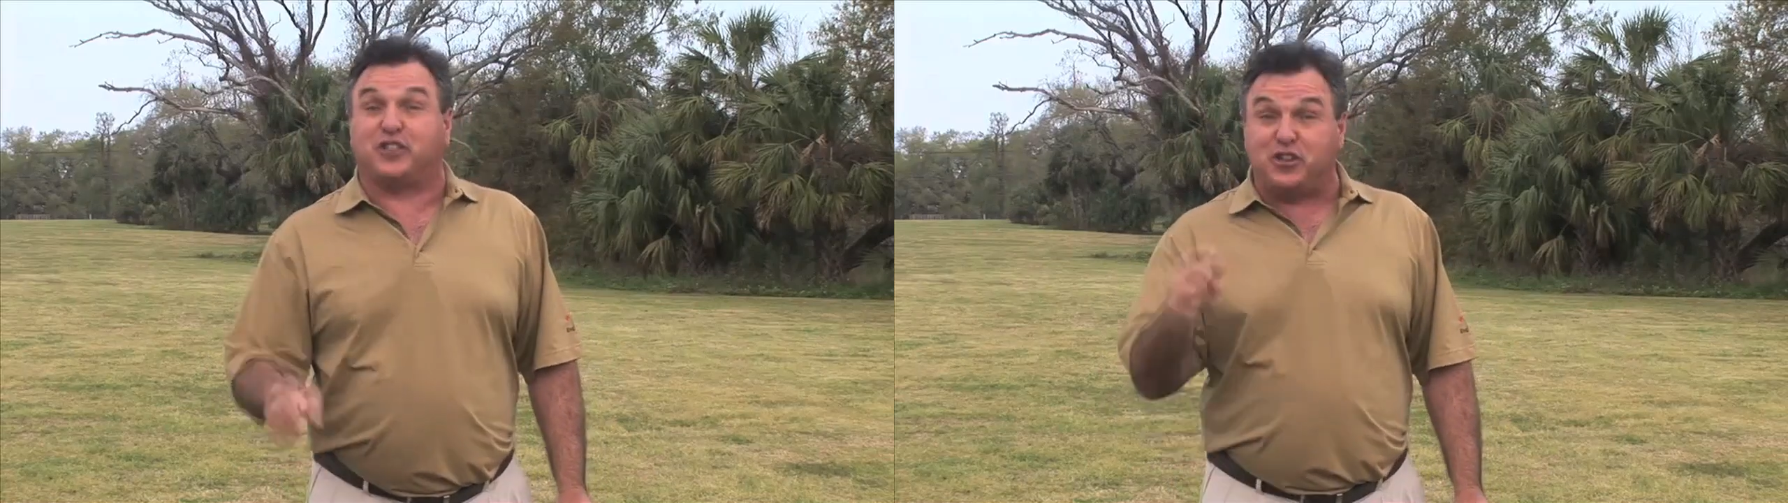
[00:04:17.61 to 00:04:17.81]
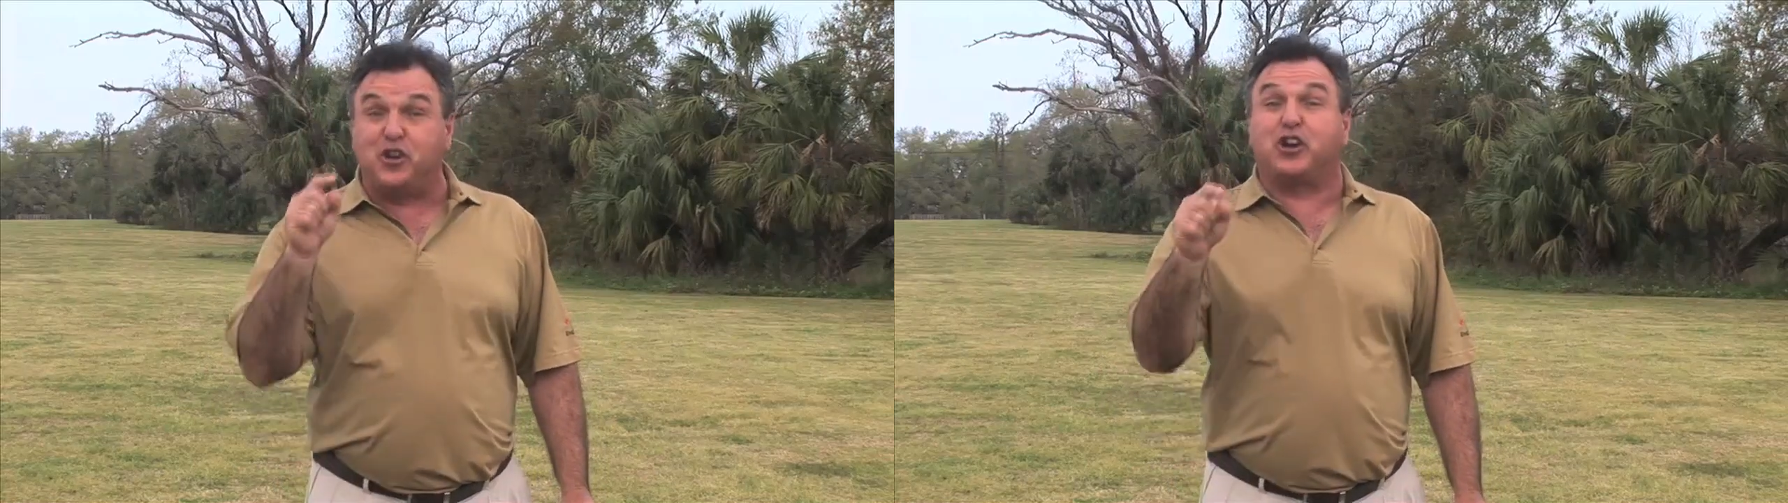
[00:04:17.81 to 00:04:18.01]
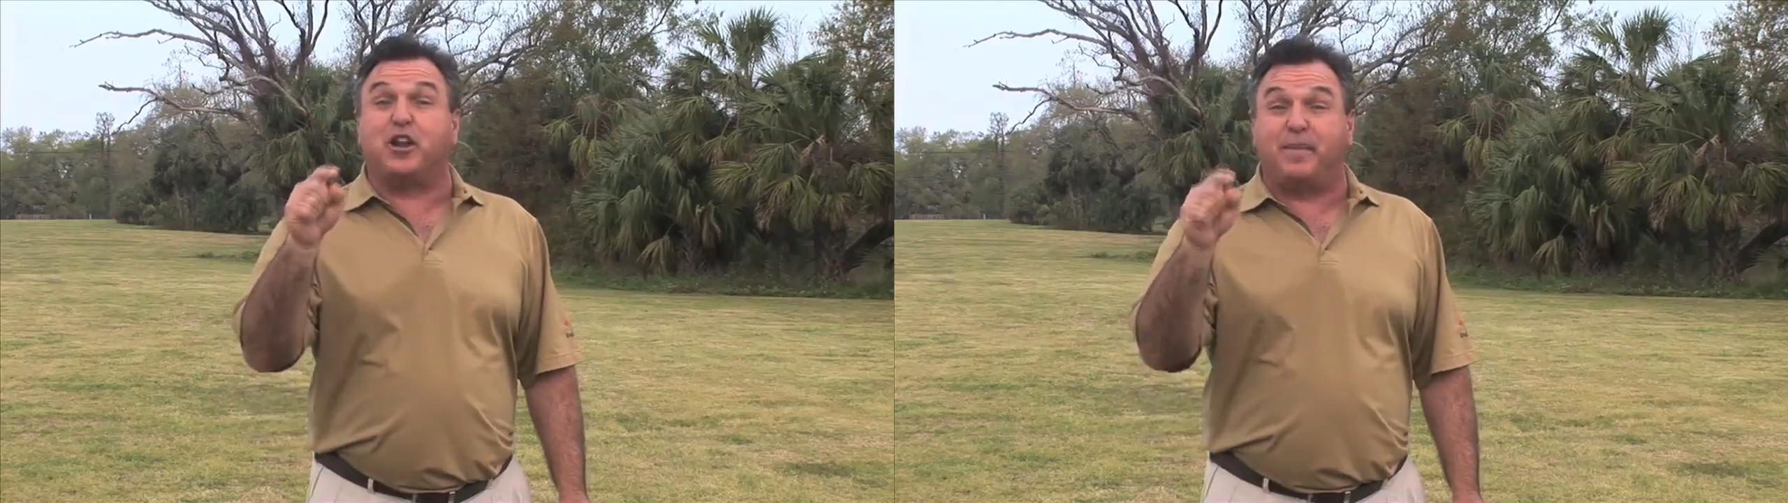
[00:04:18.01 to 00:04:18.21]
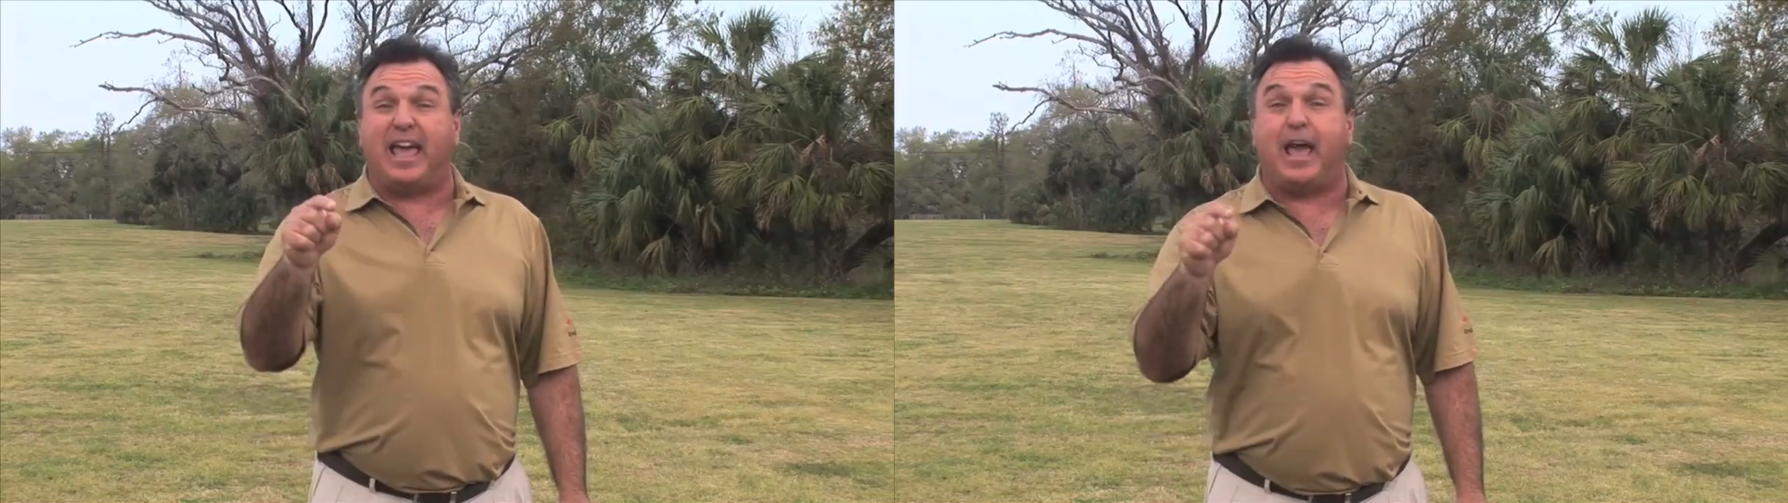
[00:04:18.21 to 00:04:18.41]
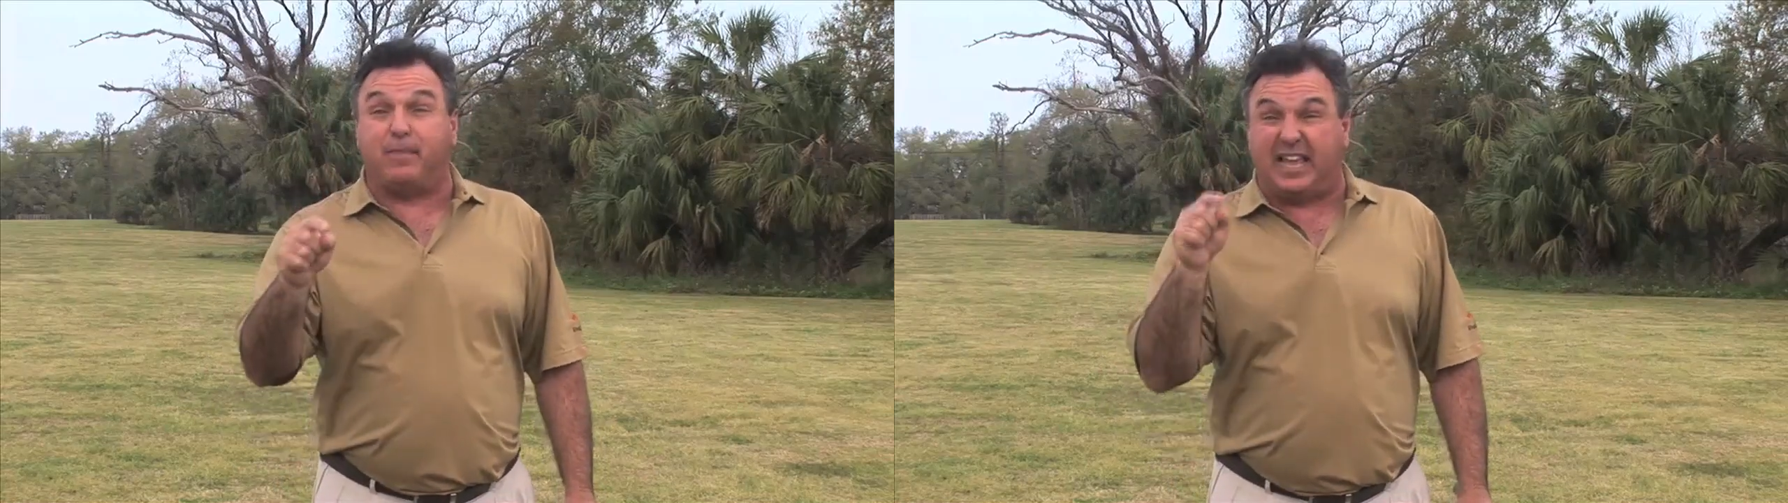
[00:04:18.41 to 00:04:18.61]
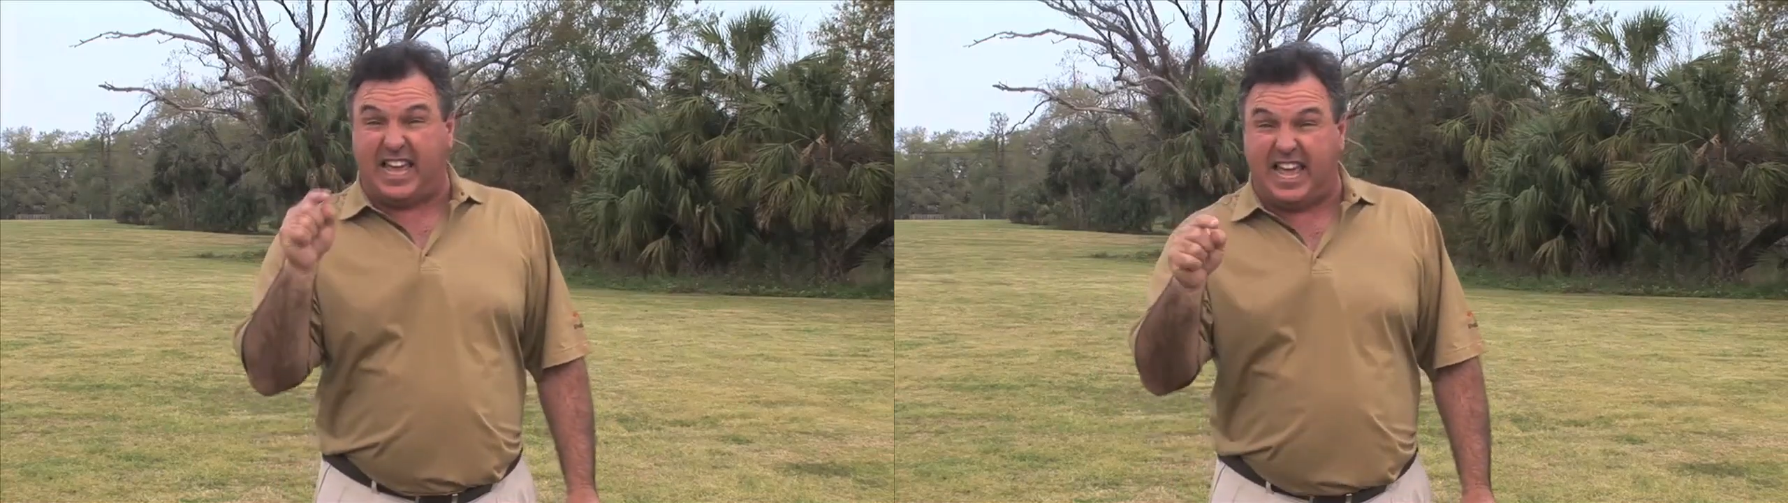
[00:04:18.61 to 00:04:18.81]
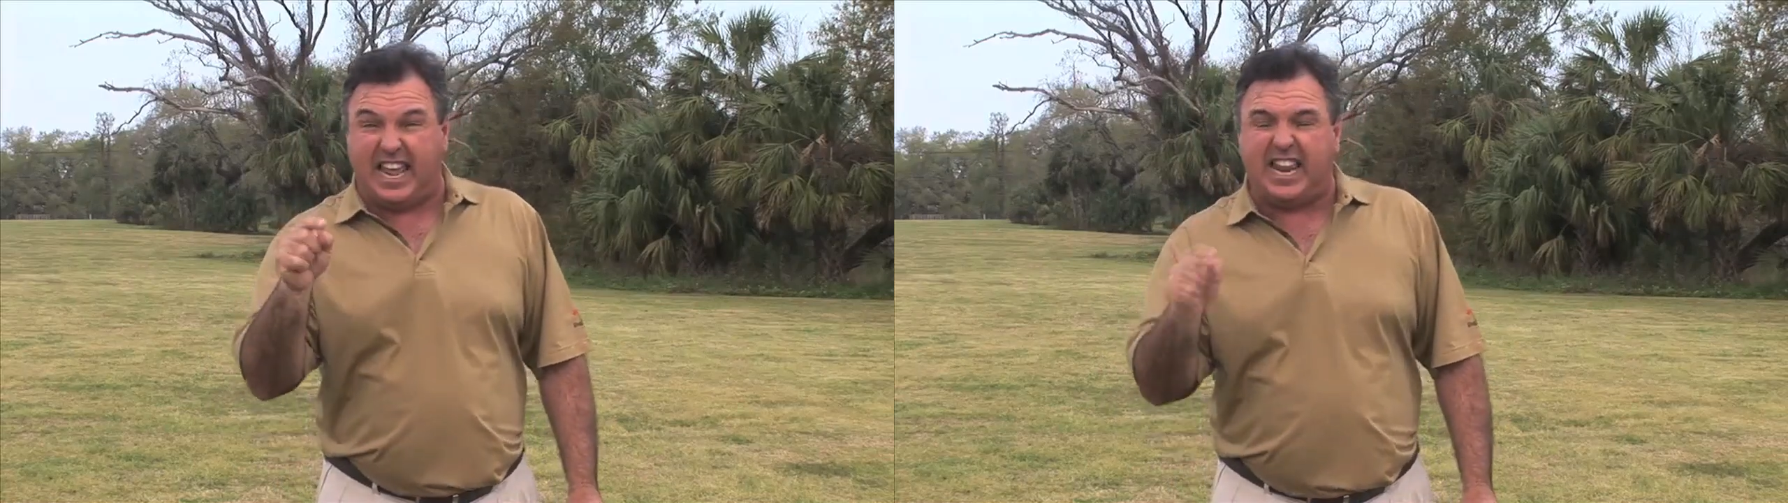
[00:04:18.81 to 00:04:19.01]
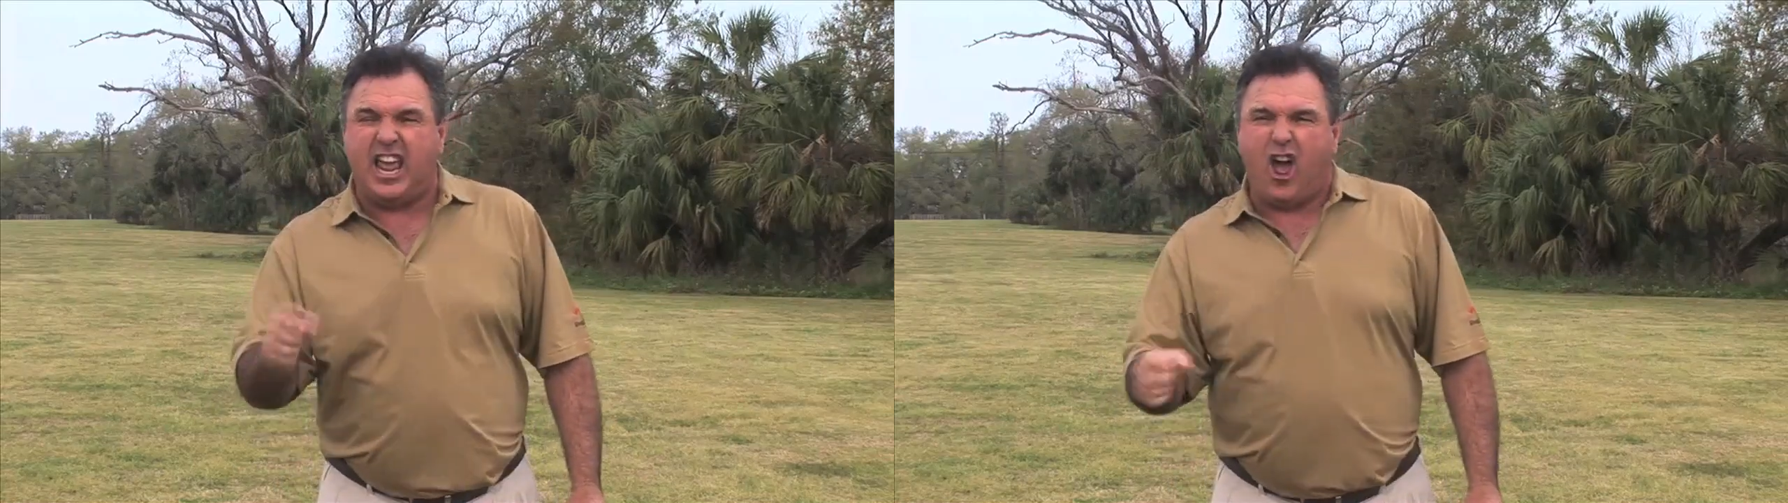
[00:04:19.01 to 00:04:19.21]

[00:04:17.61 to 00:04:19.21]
and you're gonna be able to hit it